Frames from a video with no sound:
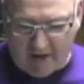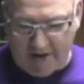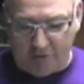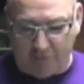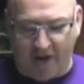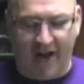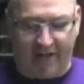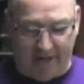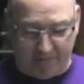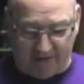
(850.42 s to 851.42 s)
I don't buy
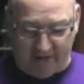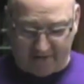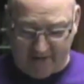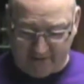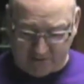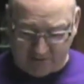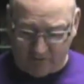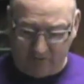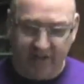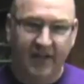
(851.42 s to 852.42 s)
games like that.
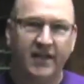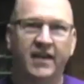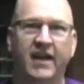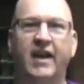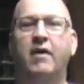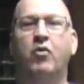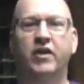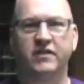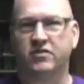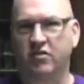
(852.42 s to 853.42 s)
So and I
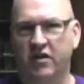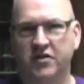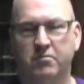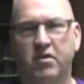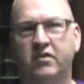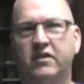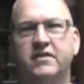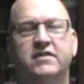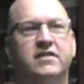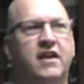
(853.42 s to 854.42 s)
want instruction
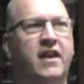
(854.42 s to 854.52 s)
booklets.